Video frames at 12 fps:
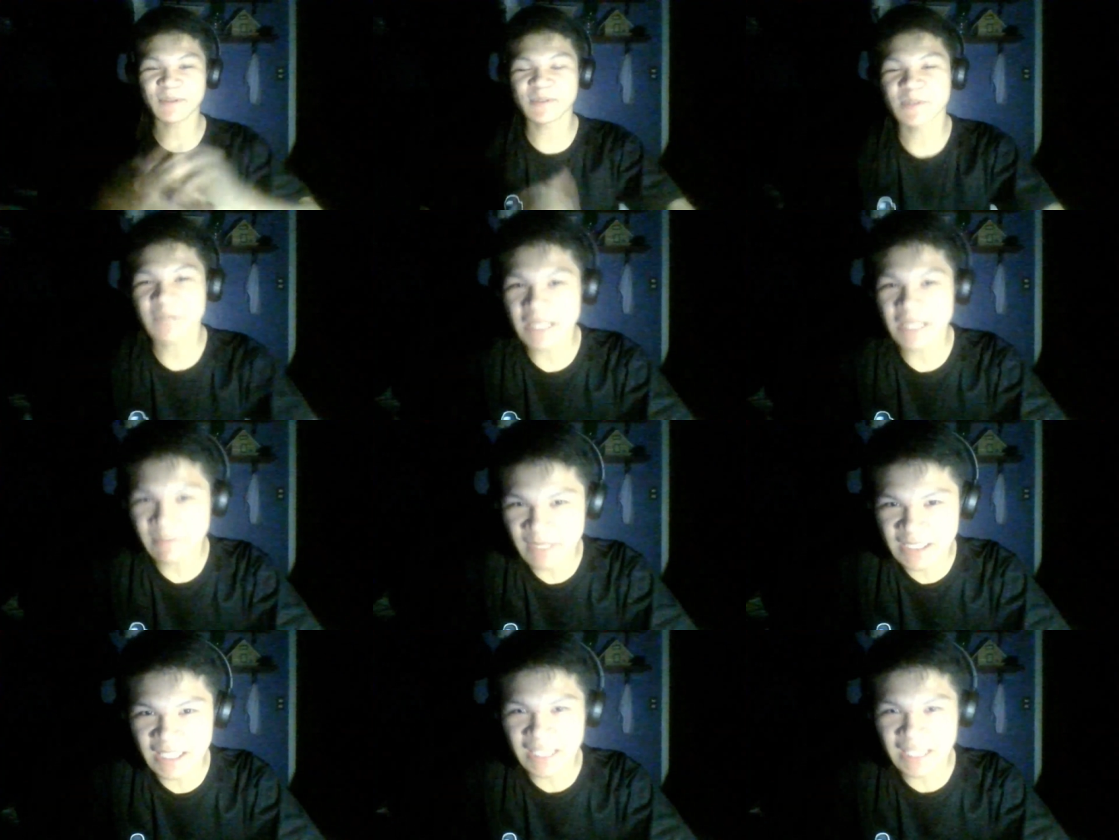subscribe to my
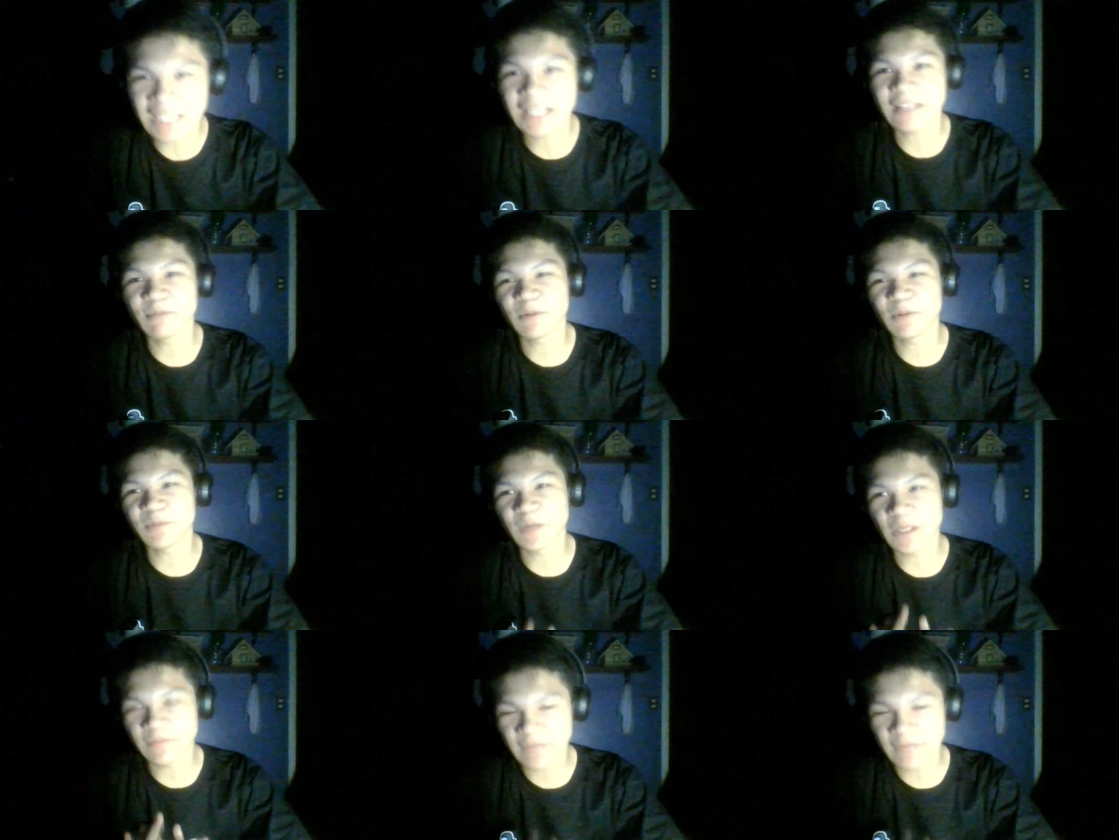channel, the bell for
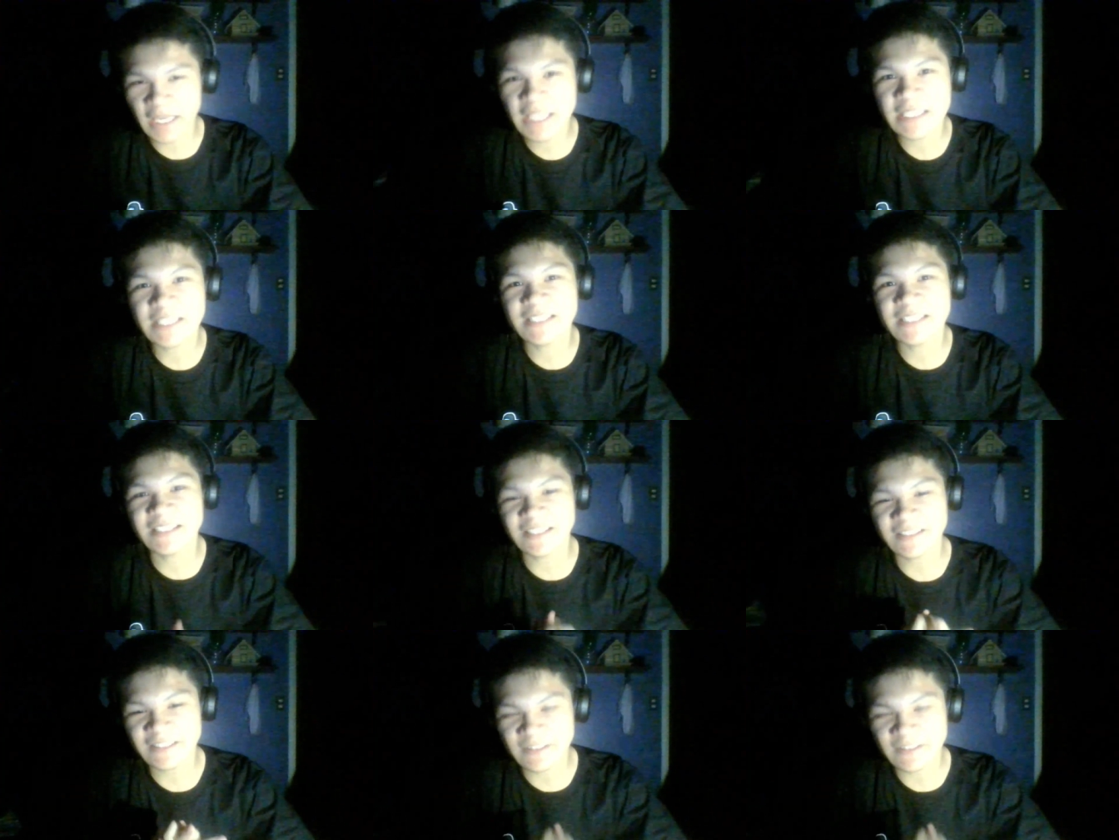notifications, just
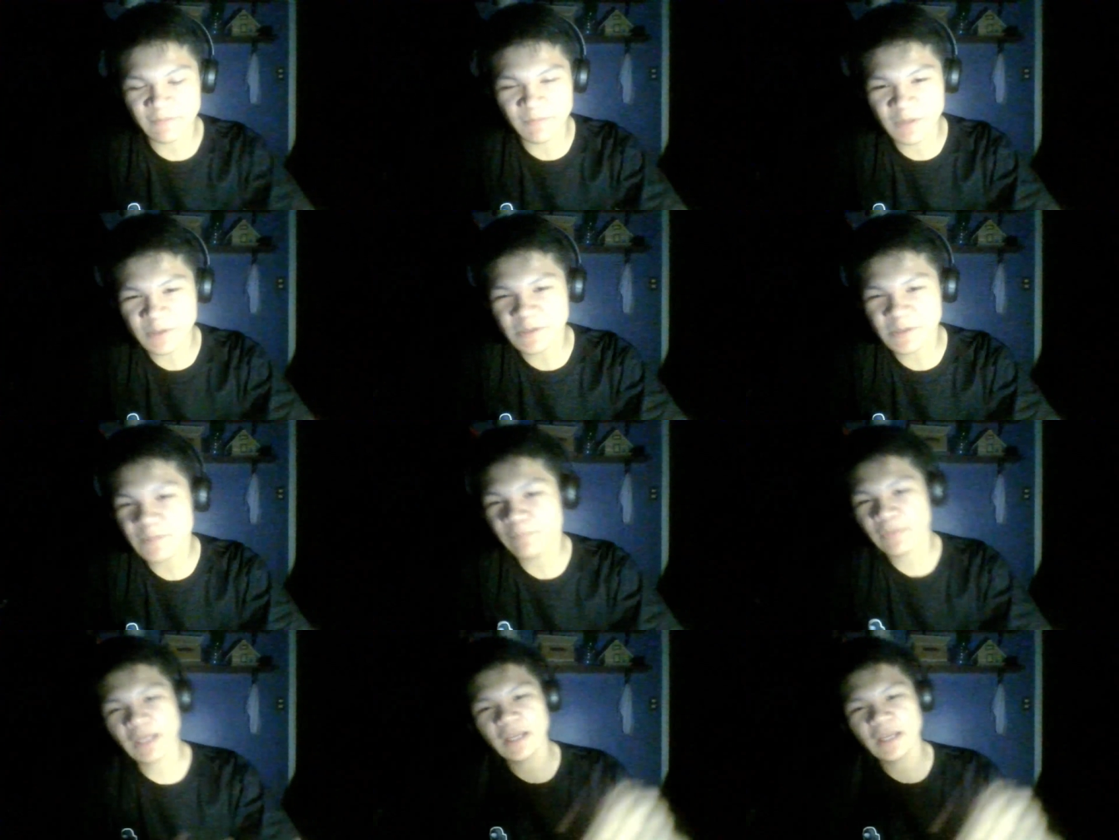get some videos.
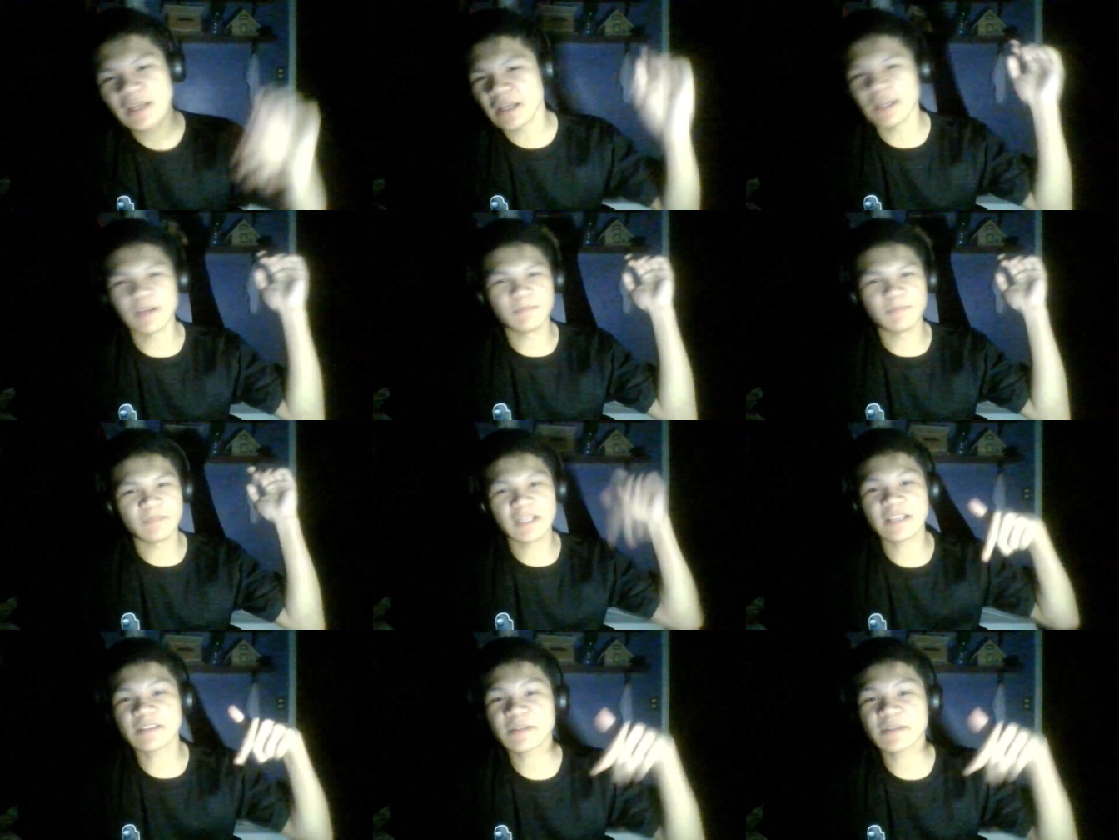Um, link in
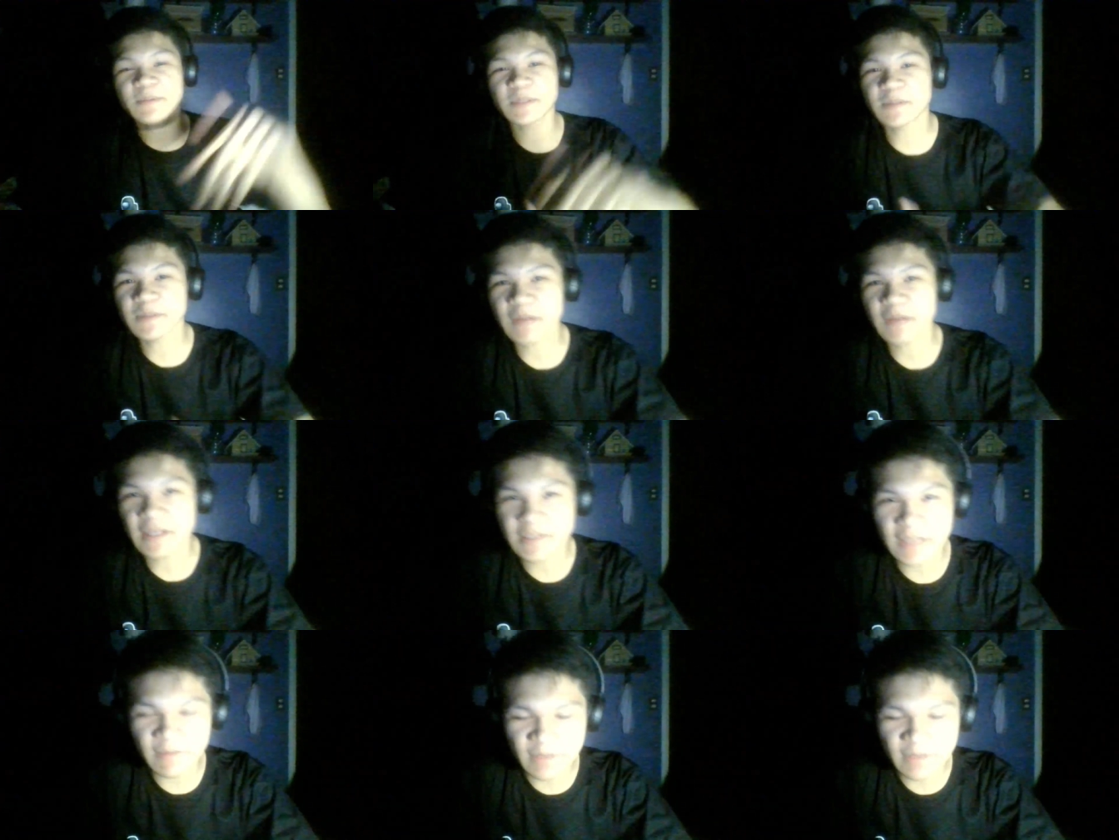the description, subscribe to
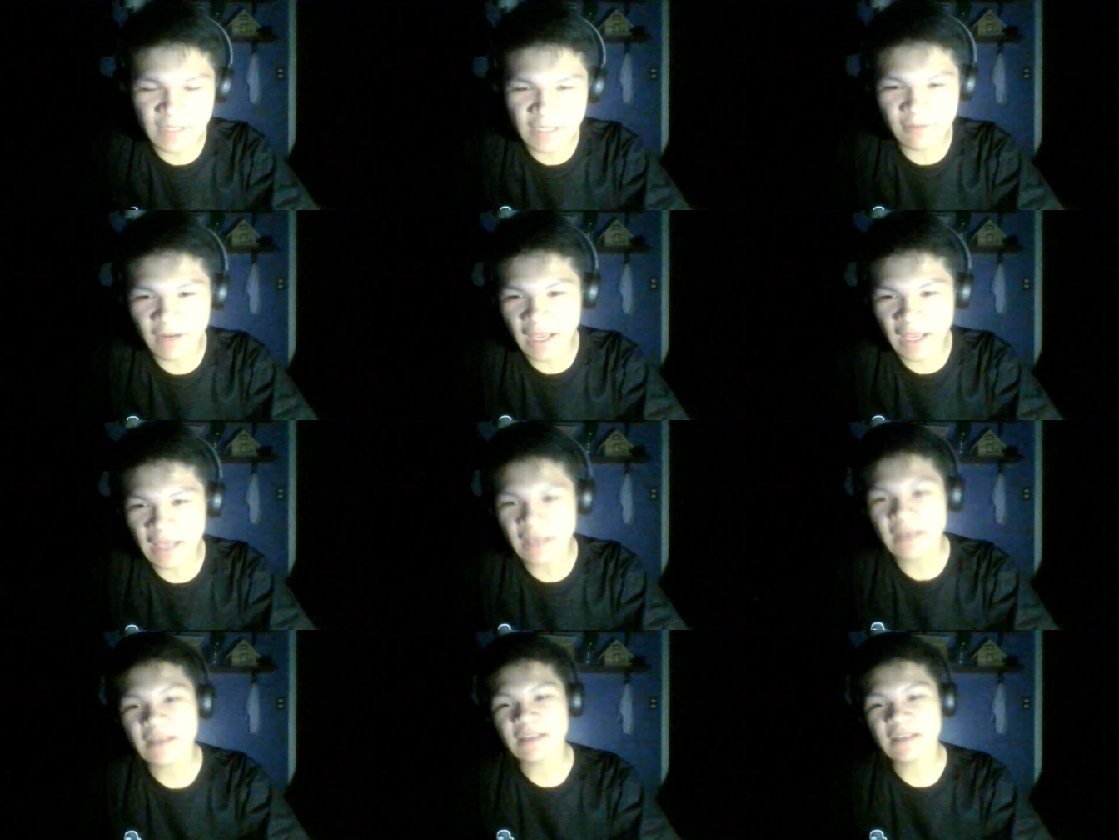WD Ray.
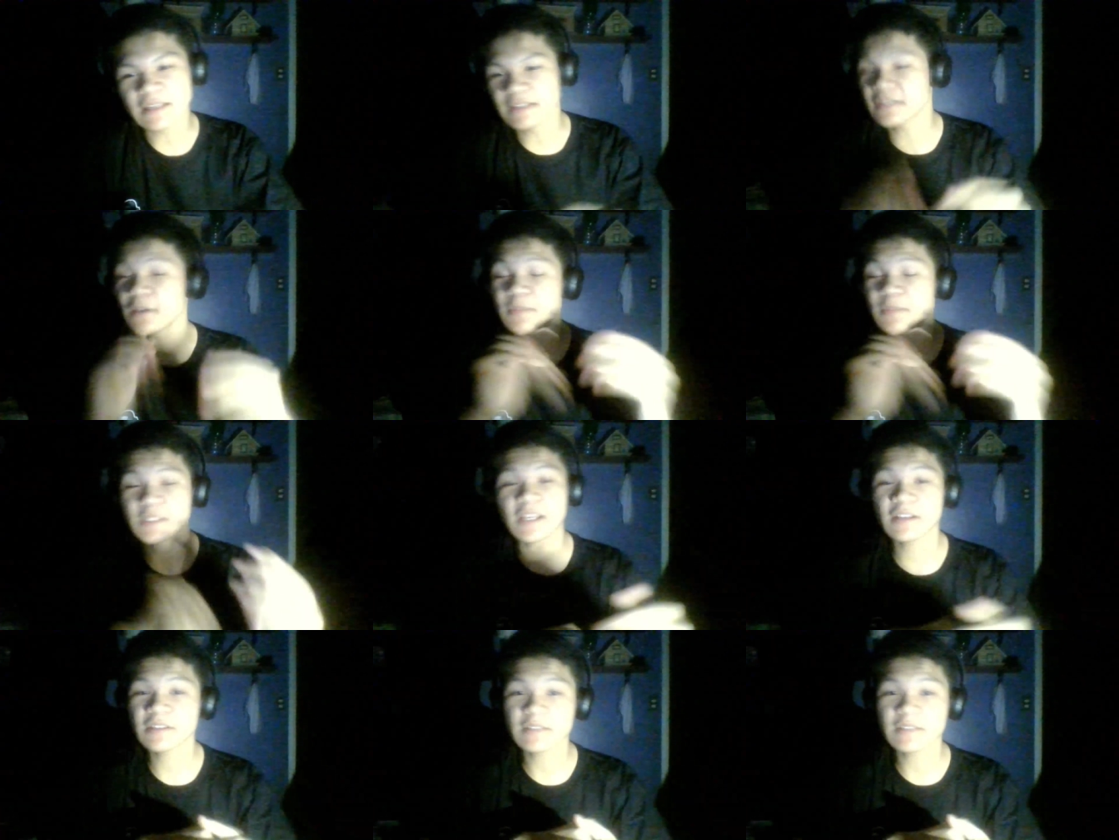It's almost there
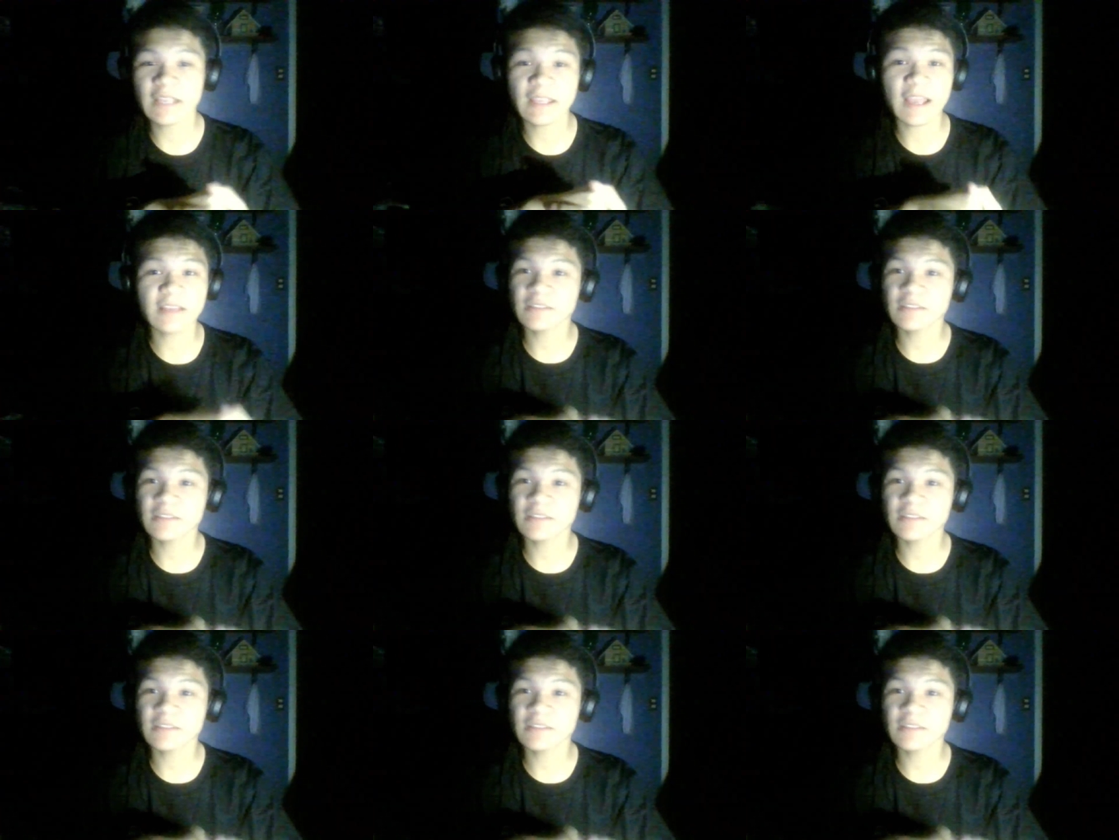to 10,000,